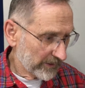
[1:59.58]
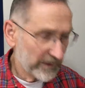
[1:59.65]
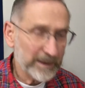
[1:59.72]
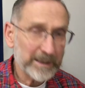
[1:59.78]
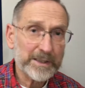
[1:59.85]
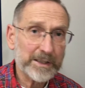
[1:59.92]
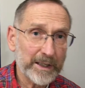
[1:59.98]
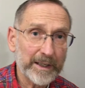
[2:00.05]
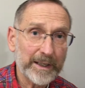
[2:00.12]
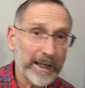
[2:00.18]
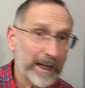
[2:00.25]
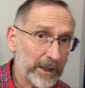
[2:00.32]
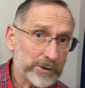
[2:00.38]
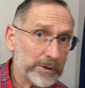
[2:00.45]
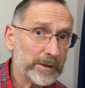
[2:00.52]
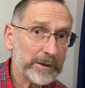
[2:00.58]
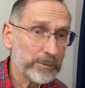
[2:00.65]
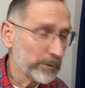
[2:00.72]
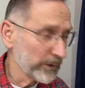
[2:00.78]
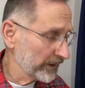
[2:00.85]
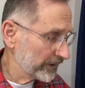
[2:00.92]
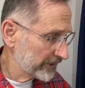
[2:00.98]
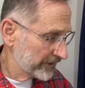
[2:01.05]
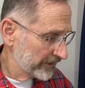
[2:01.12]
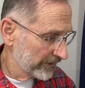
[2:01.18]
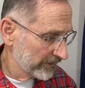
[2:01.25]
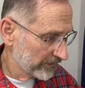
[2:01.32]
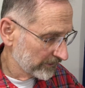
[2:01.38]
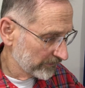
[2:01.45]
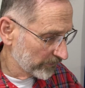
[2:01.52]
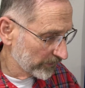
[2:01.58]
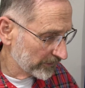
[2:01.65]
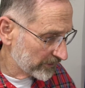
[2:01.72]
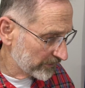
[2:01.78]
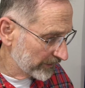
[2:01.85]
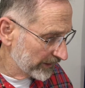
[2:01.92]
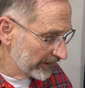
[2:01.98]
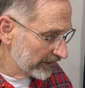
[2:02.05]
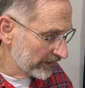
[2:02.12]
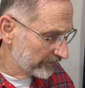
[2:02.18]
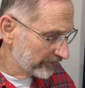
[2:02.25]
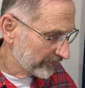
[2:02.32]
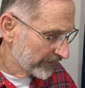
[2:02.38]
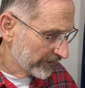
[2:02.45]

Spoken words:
This thing actually works well.